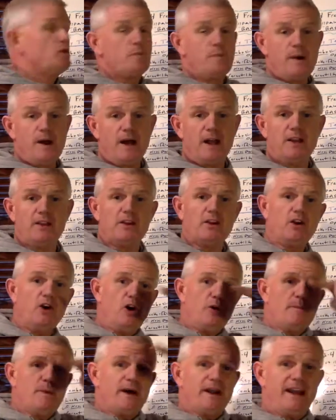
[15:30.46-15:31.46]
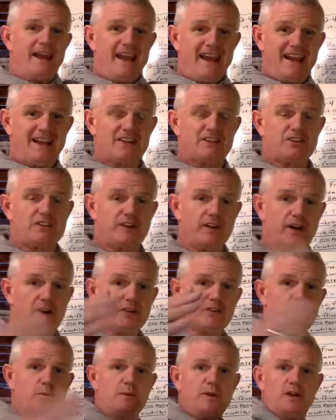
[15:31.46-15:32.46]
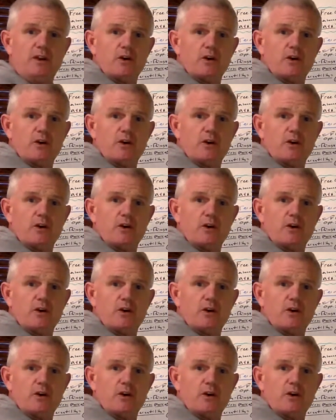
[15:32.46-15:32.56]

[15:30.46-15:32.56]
a part of the go, but X tells him he